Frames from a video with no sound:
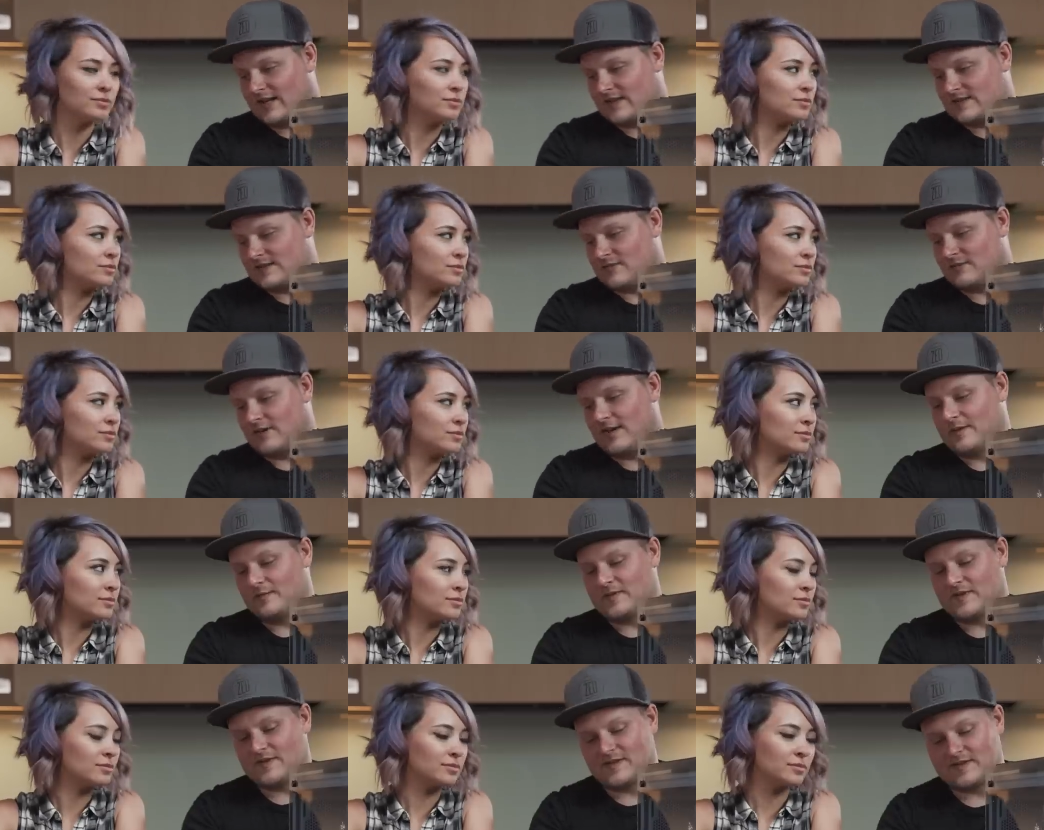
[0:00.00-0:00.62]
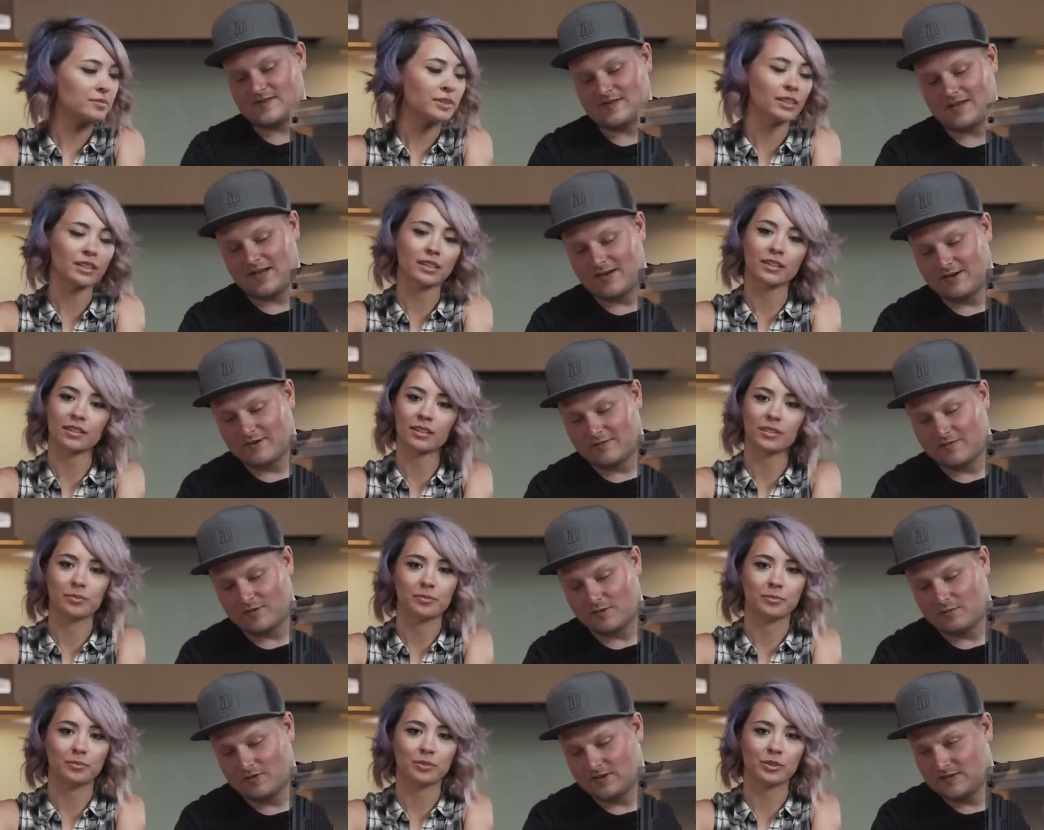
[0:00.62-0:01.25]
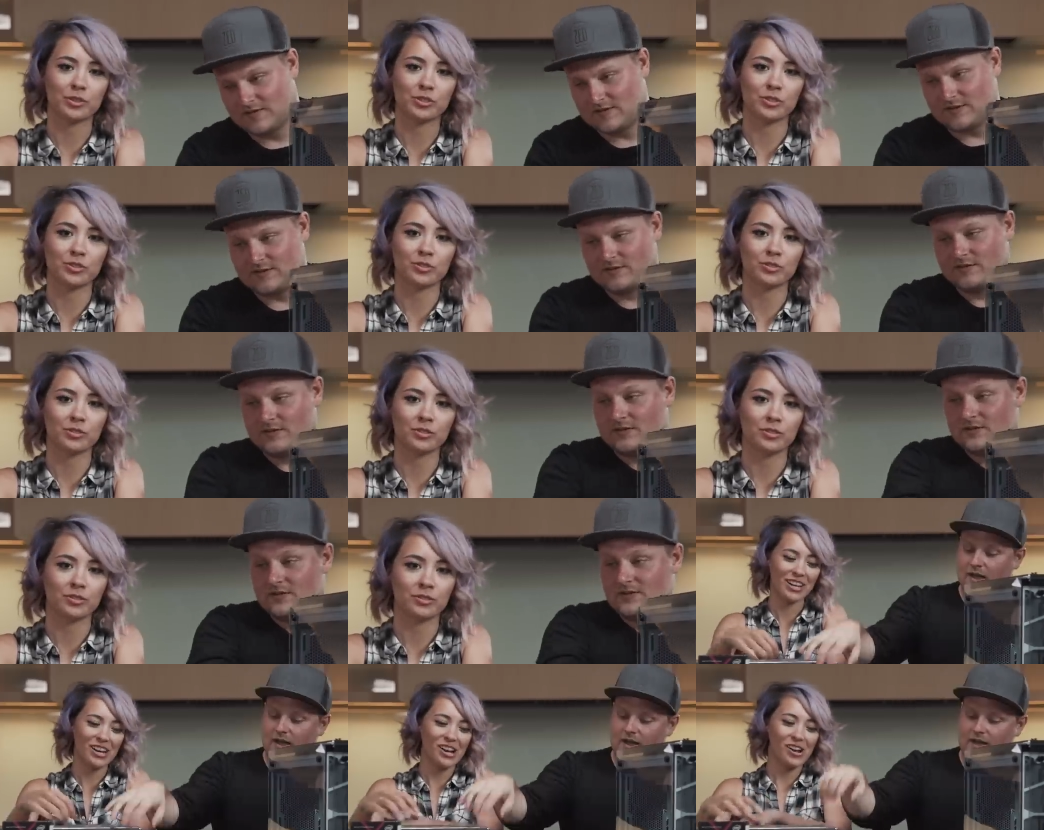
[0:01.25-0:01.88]
Speaker 1: gigs of RAM to this later if you want to.
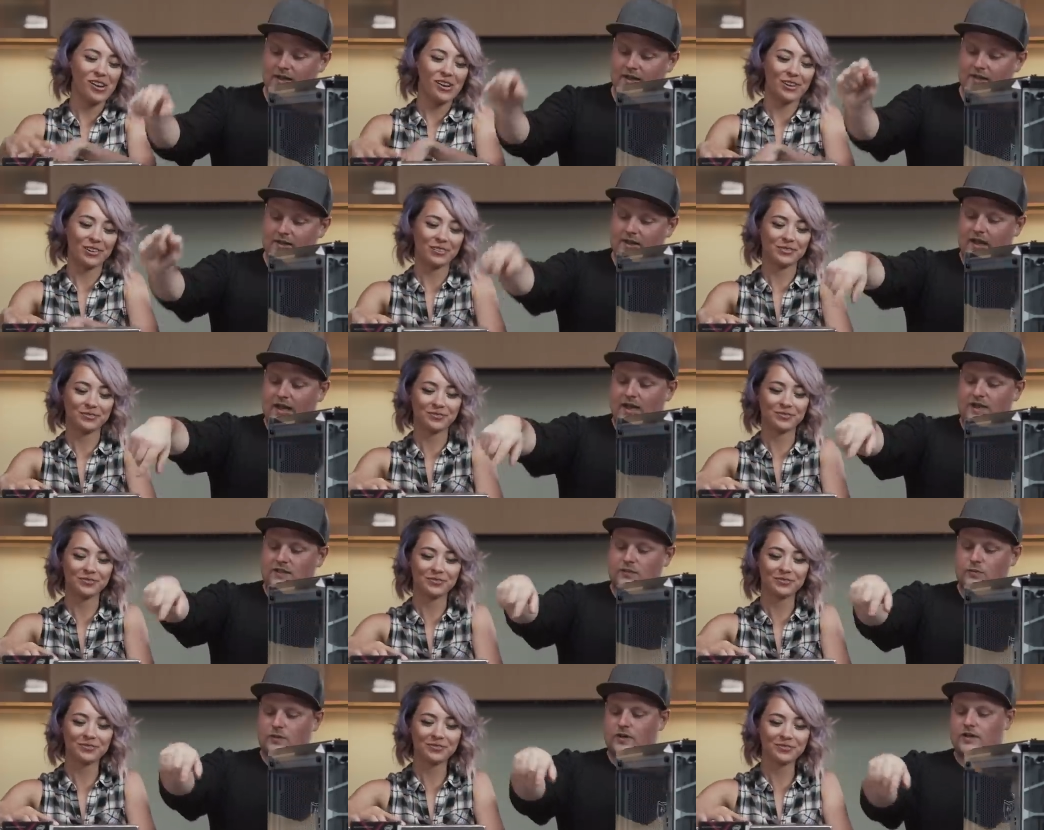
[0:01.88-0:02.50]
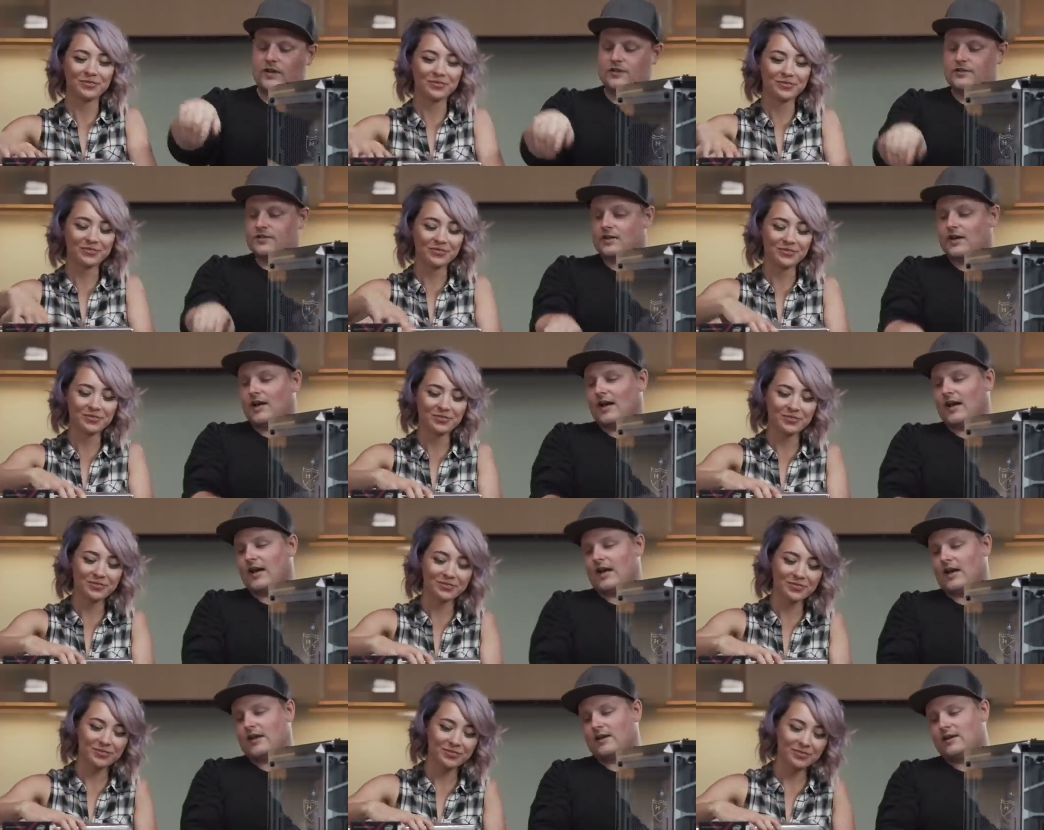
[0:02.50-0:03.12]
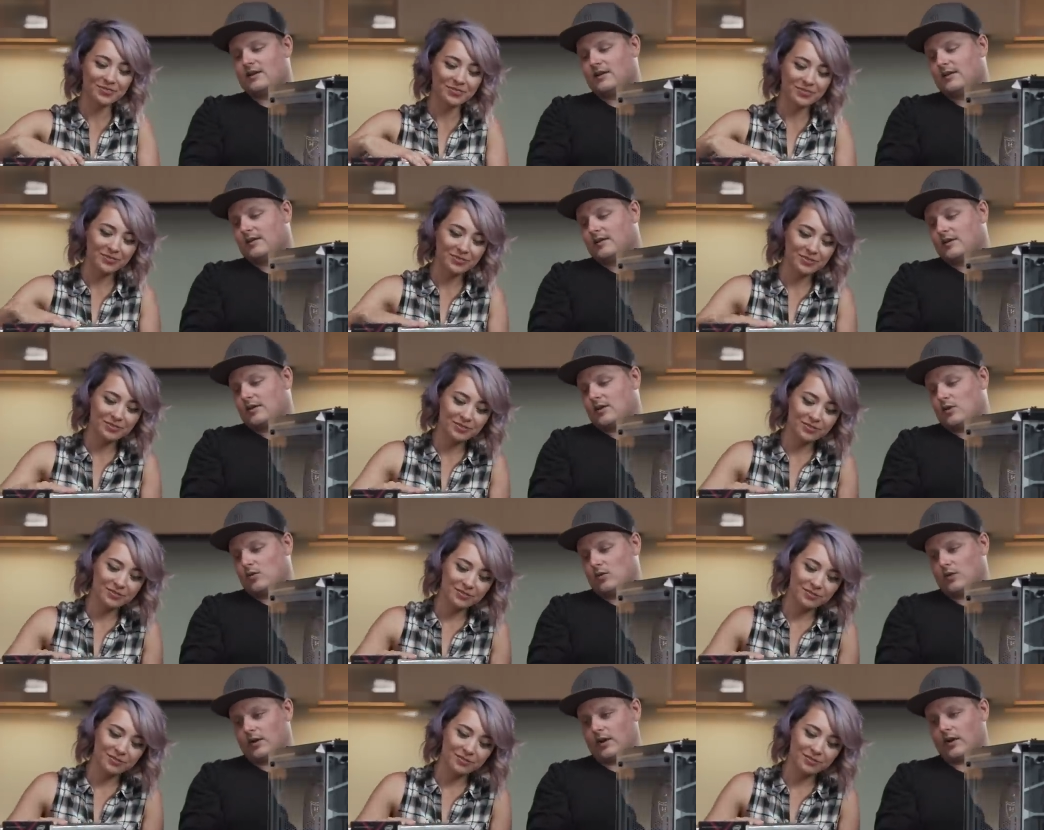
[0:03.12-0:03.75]
And then the H100i
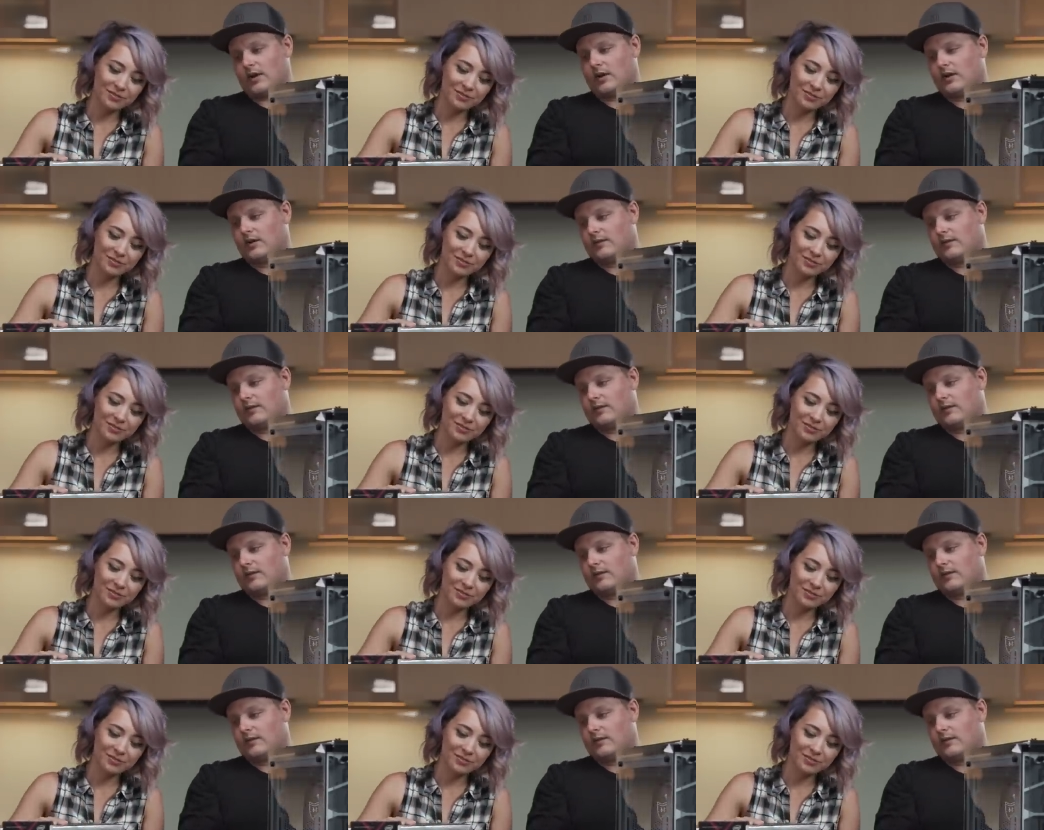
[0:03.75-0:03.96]
cooler.